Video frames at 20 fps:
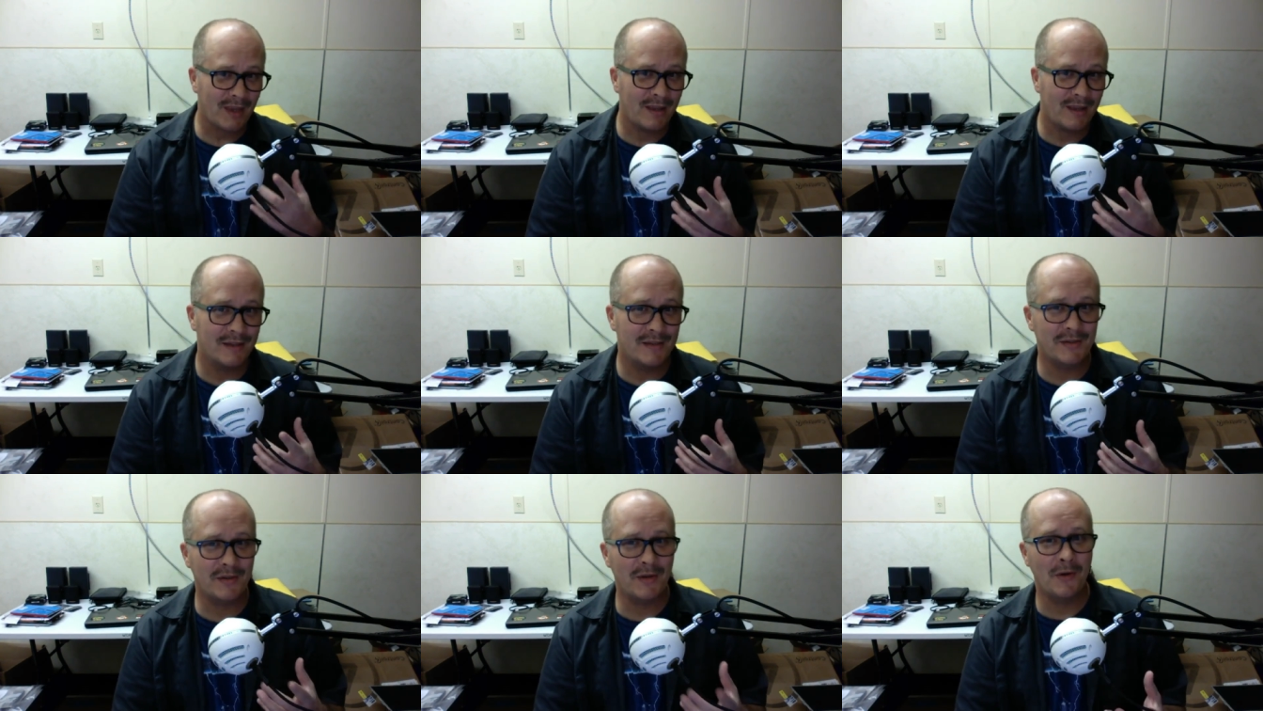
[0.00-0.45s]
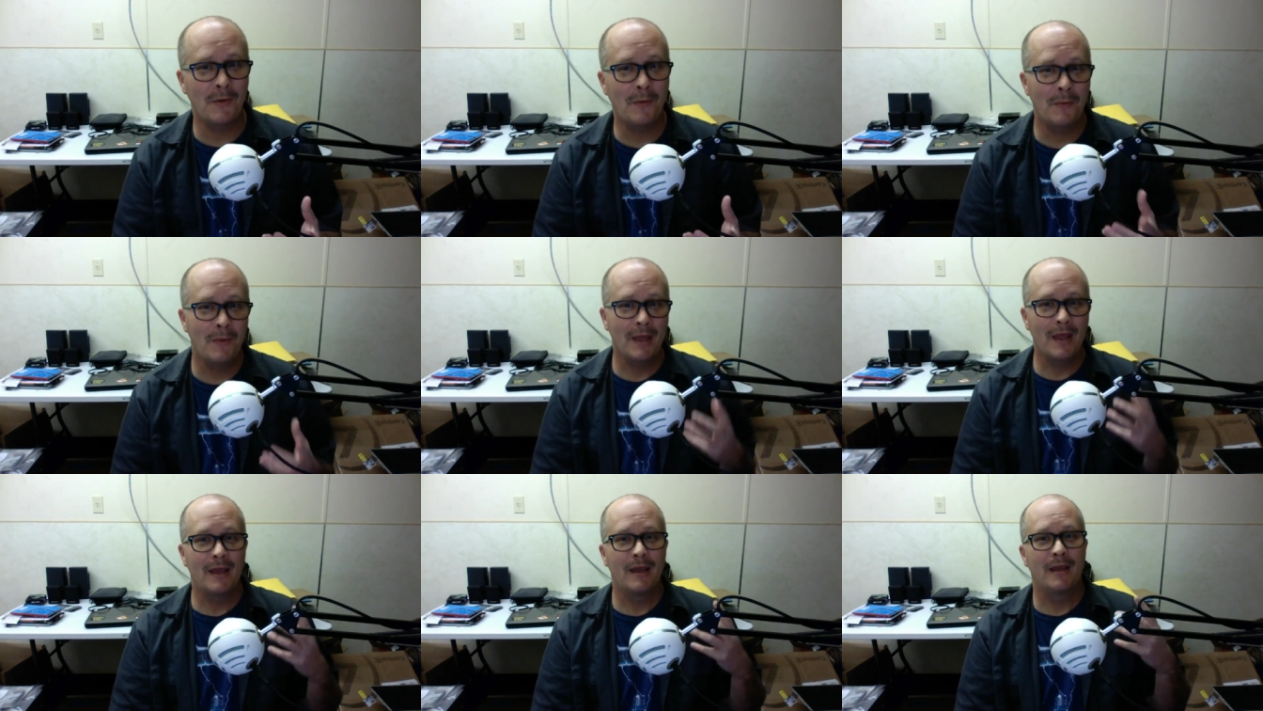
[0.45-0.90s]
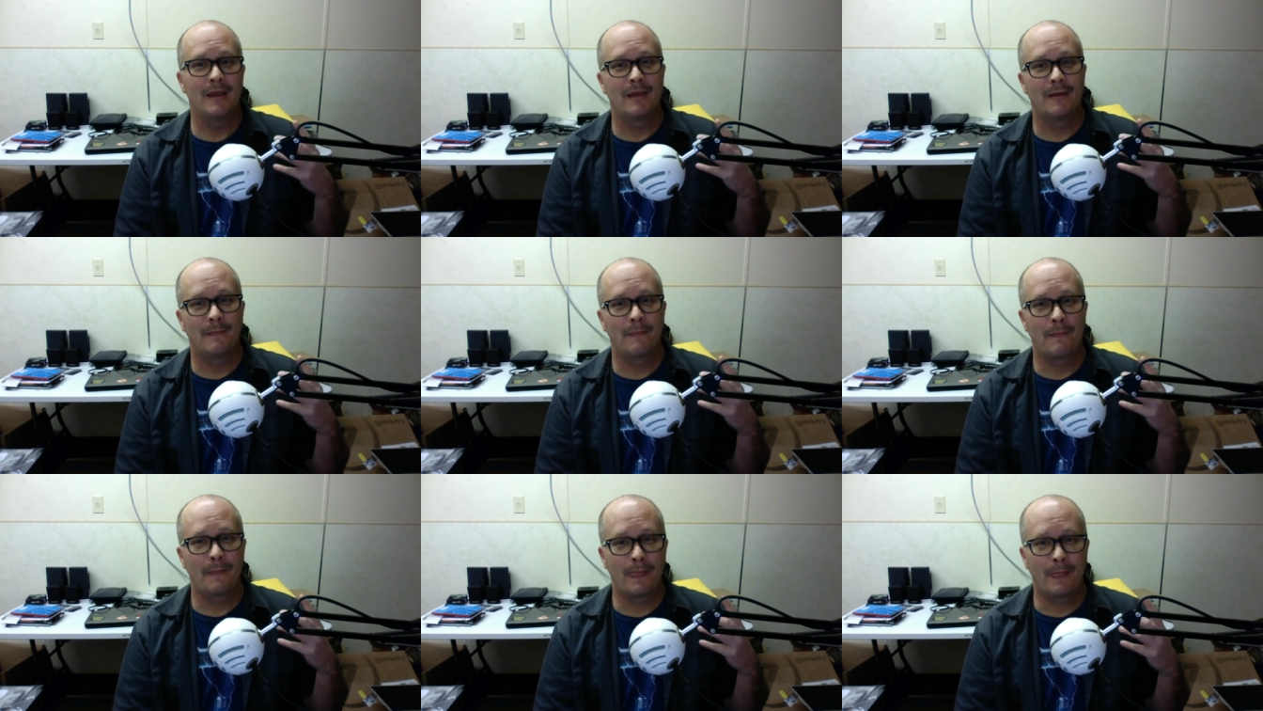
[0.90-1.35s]
So
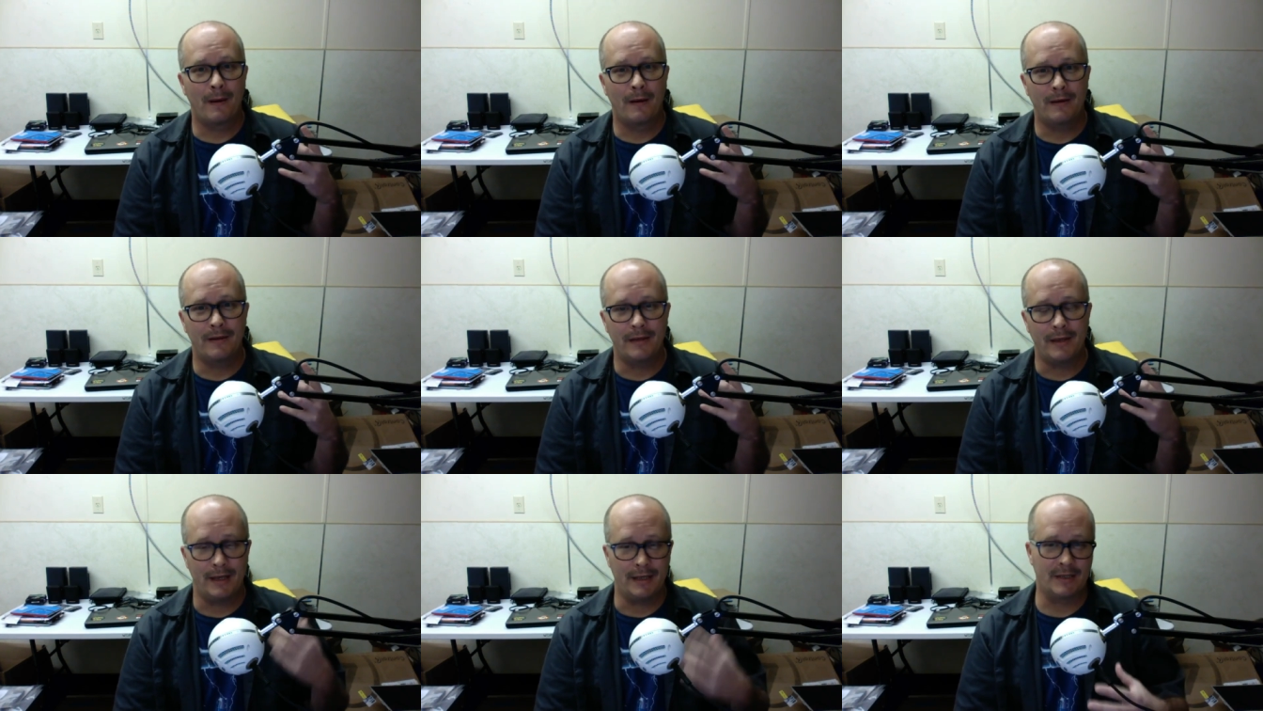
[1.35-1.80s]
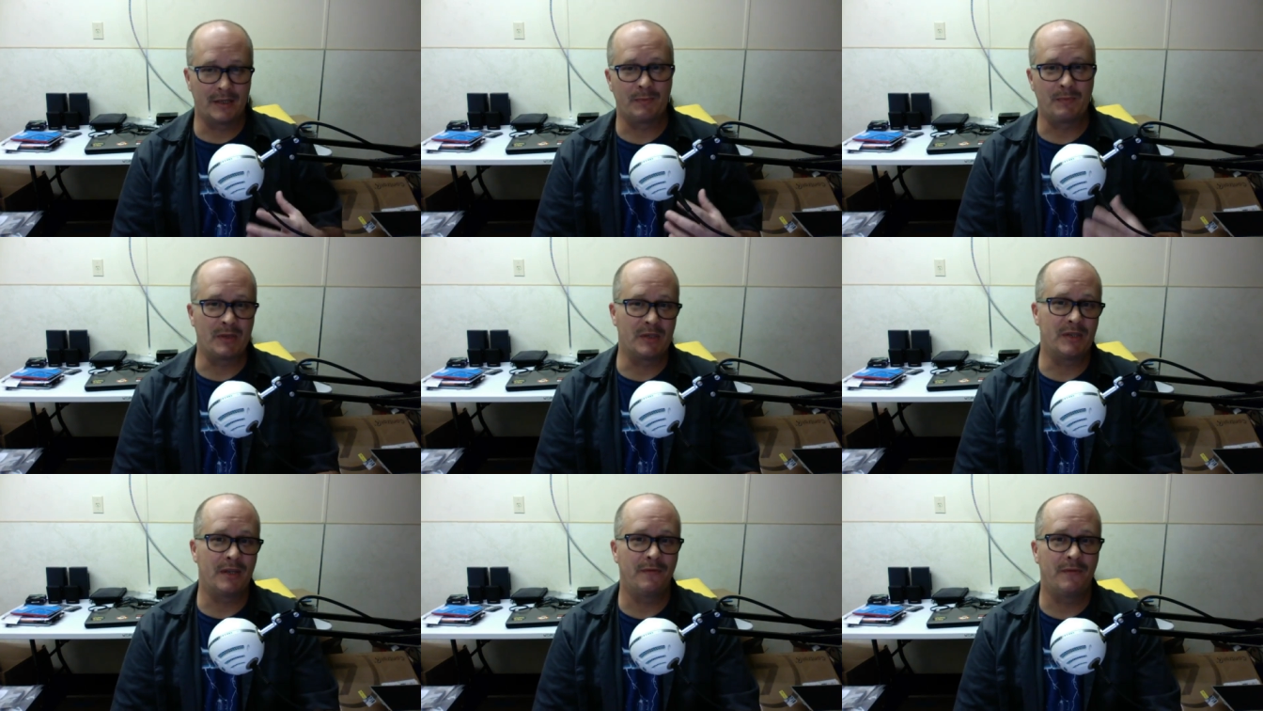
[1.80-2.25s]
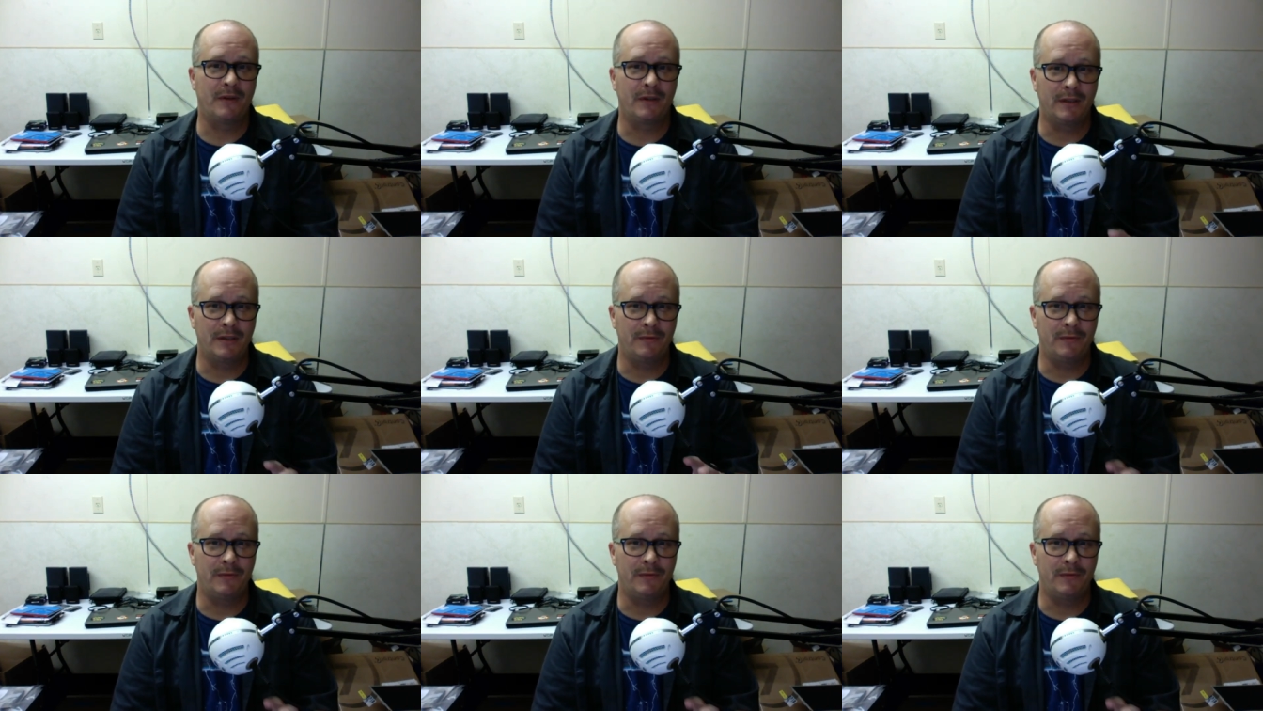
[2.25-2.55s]
it's specifically